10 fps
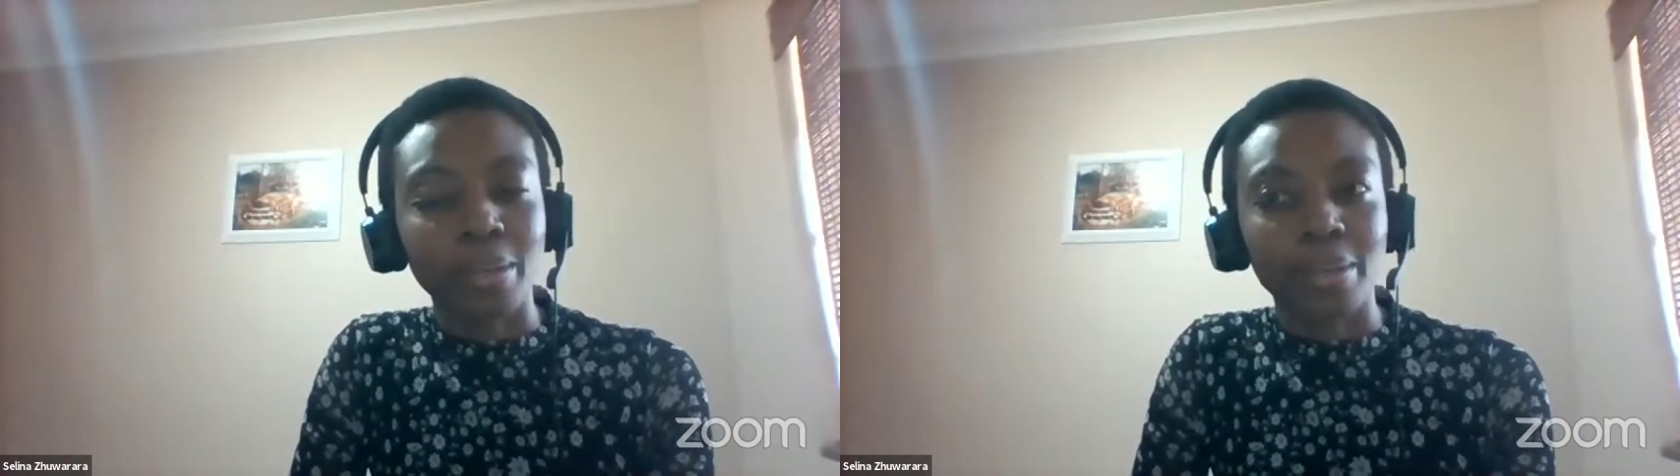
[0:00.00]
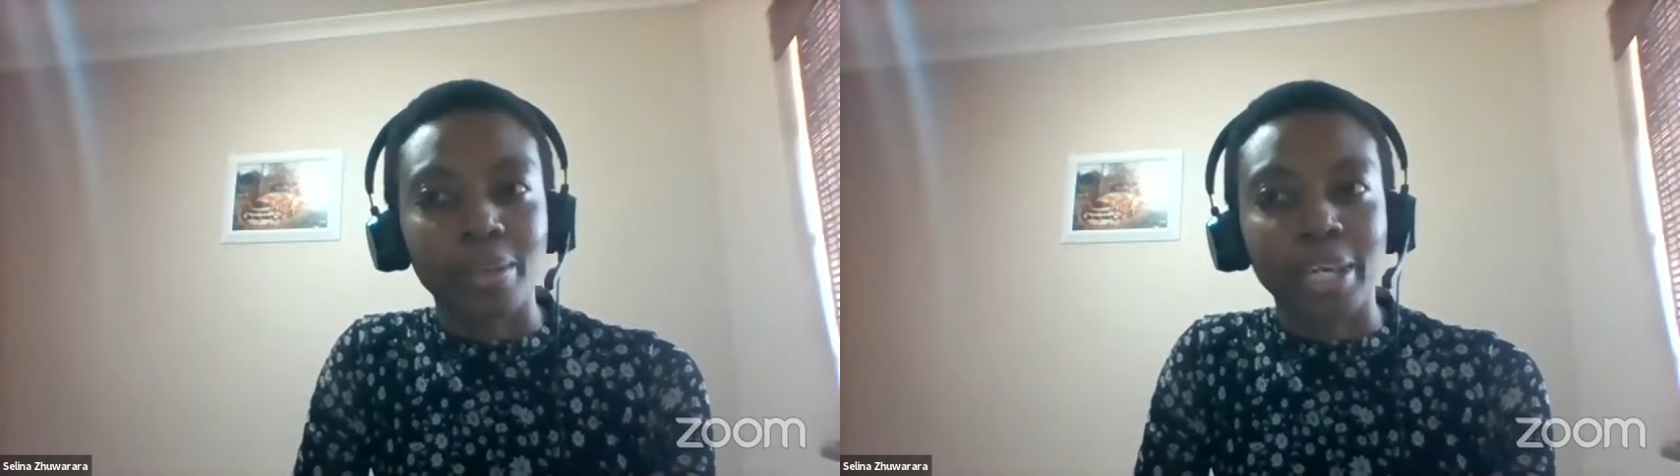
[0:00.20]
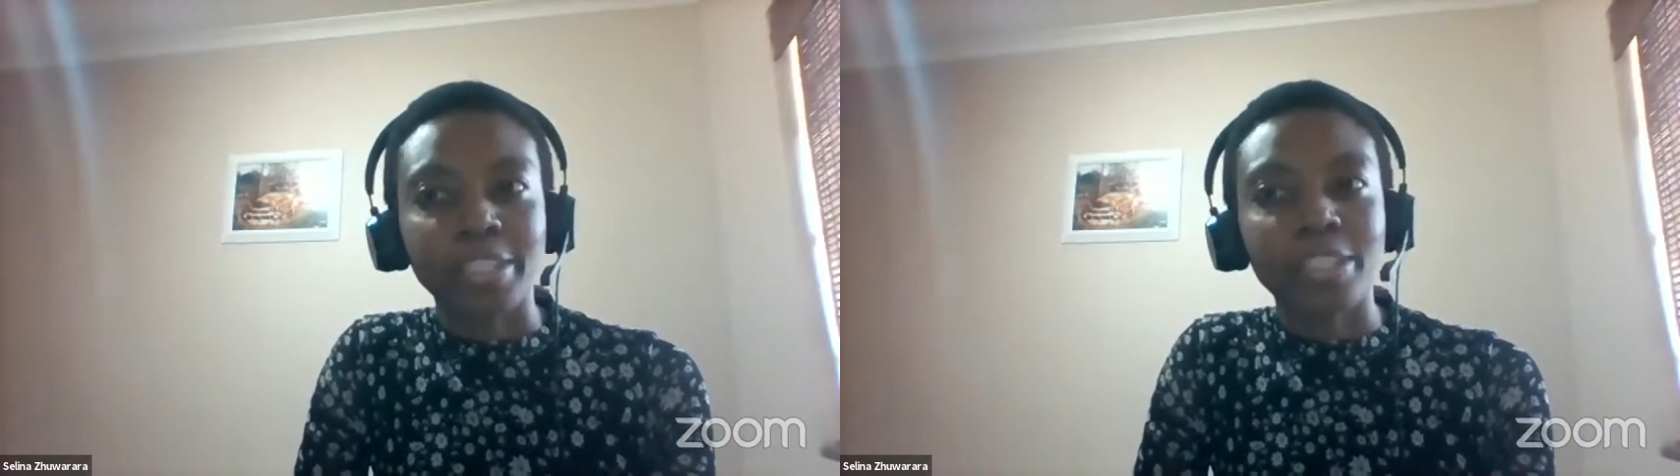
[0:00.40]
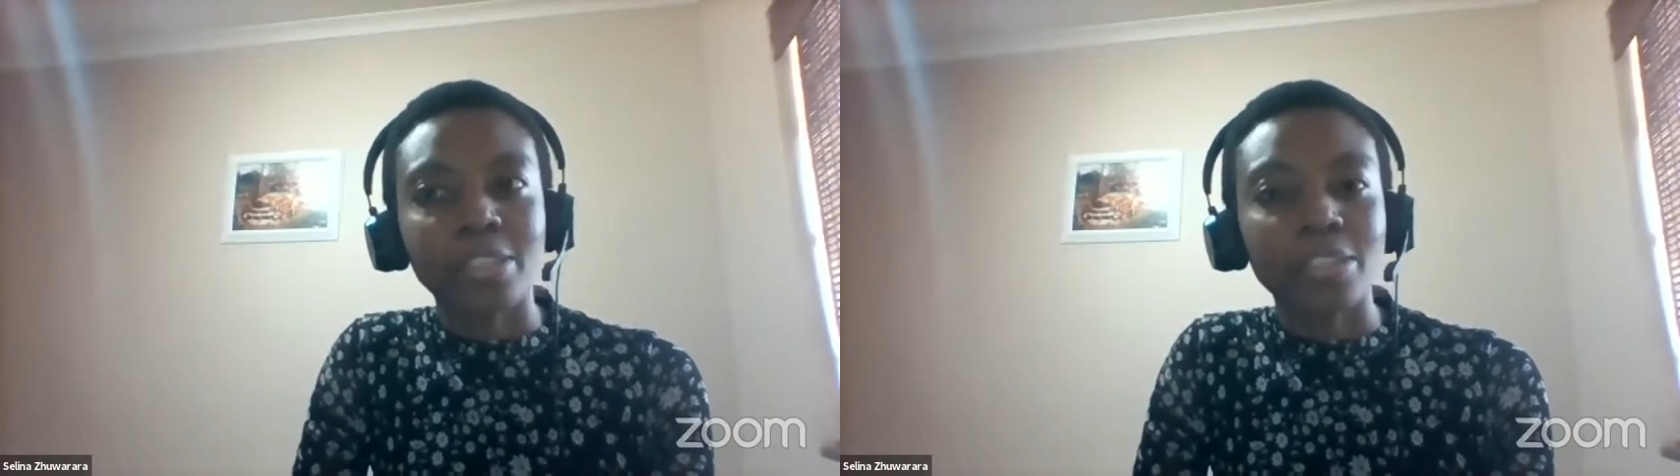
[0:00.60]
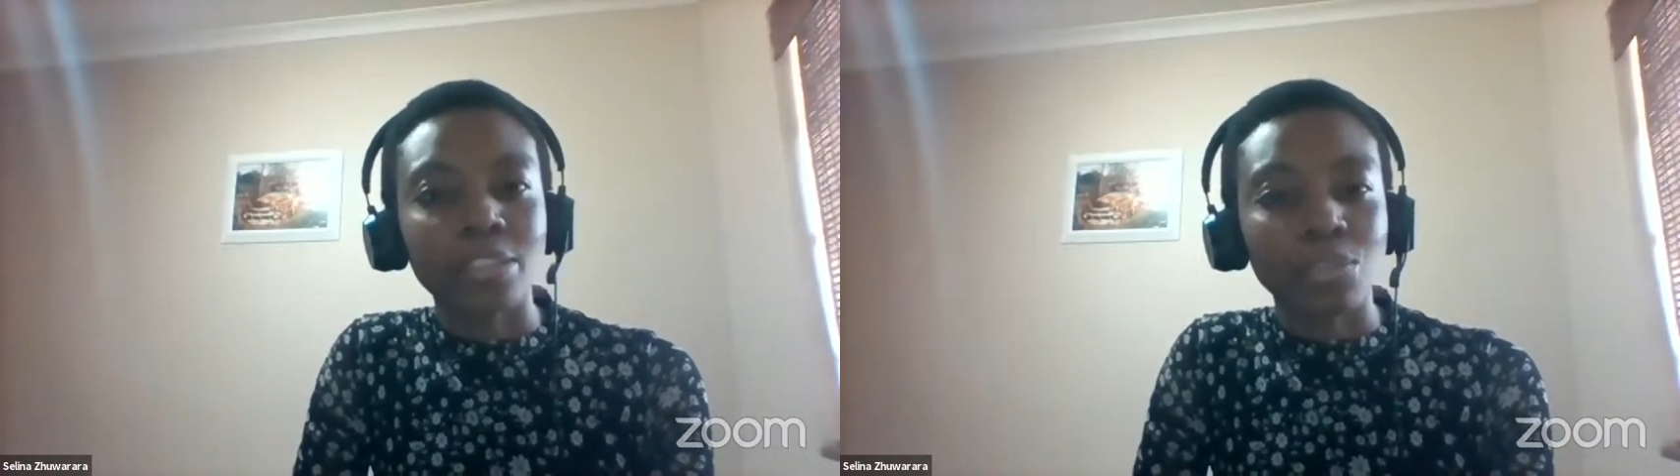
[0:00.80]

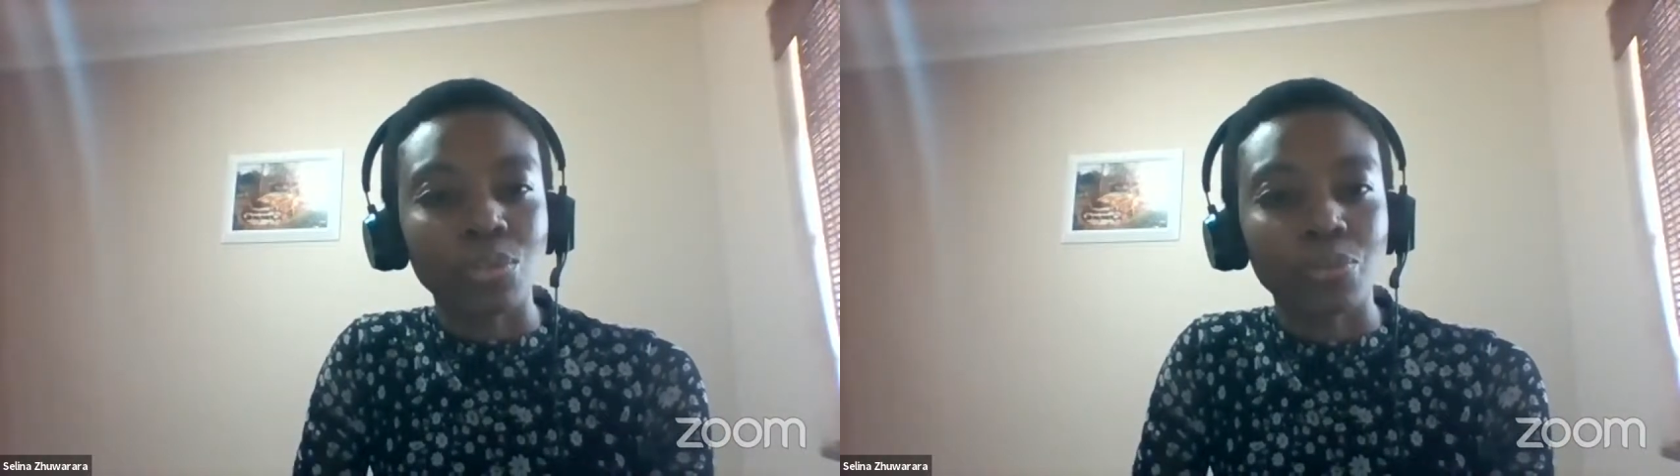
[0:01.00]
attended to